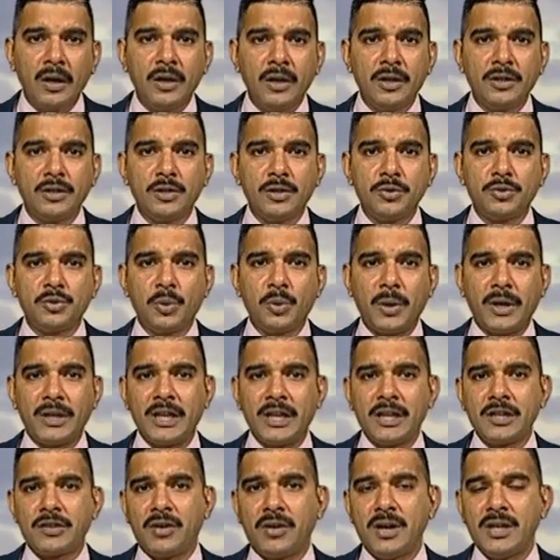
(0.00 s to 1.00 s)
Due to an
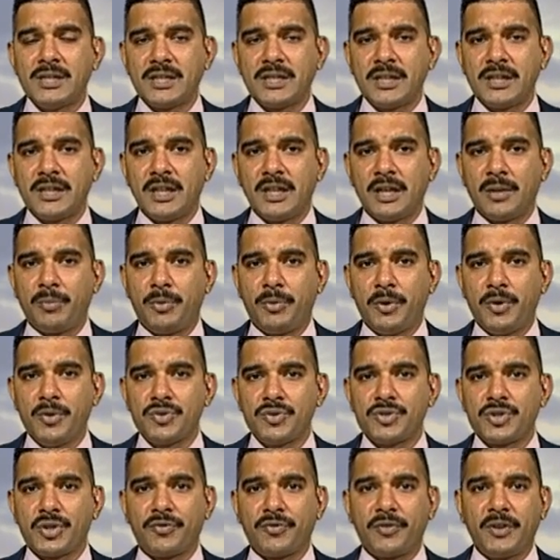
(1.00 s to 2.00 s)
increase in the
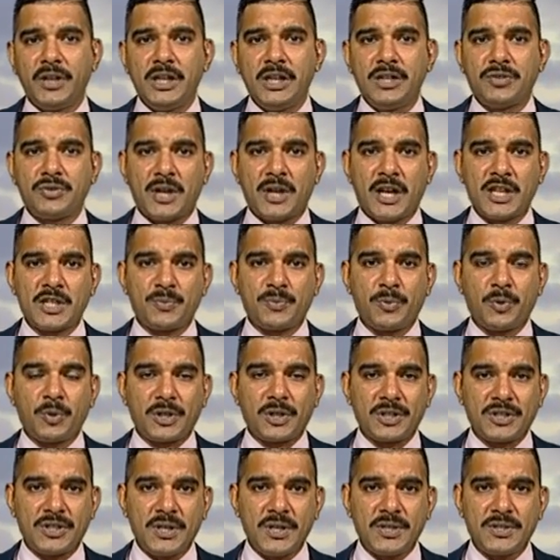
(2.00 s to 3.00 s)
abuse of e-transport
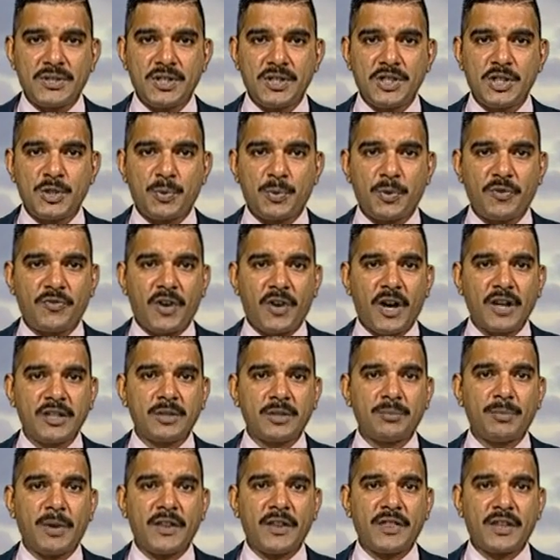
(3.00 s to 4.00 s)
assistance
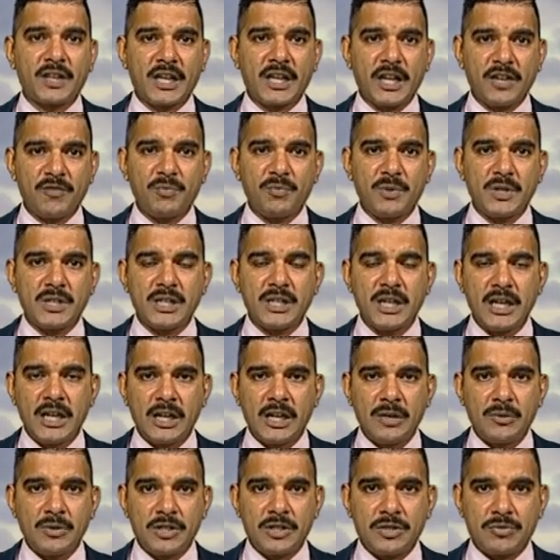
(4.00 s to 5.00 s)
provided by the government,
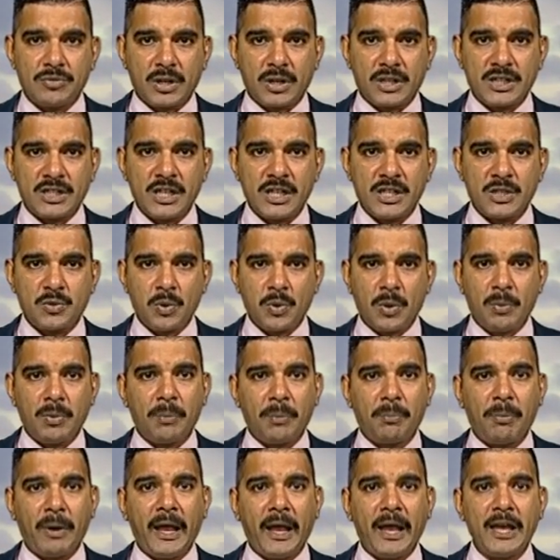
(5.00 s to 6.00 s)
restrictions will be
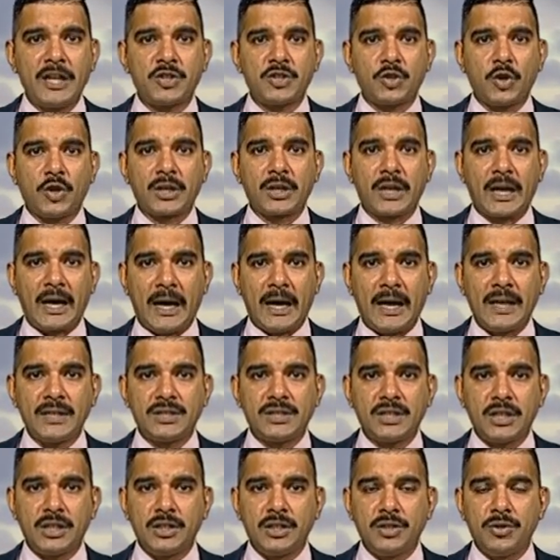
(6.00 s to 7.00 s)
placed on
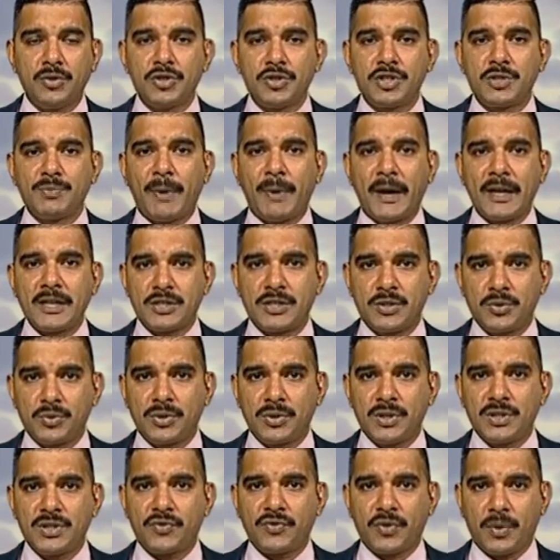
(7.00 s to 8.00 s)
cards used by
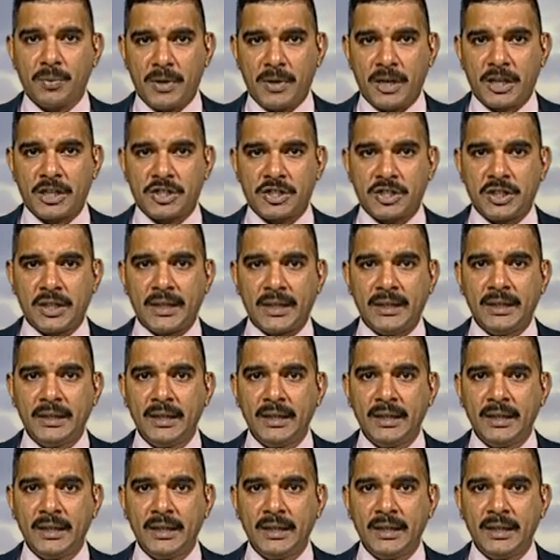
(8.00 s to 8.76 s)
students from next year.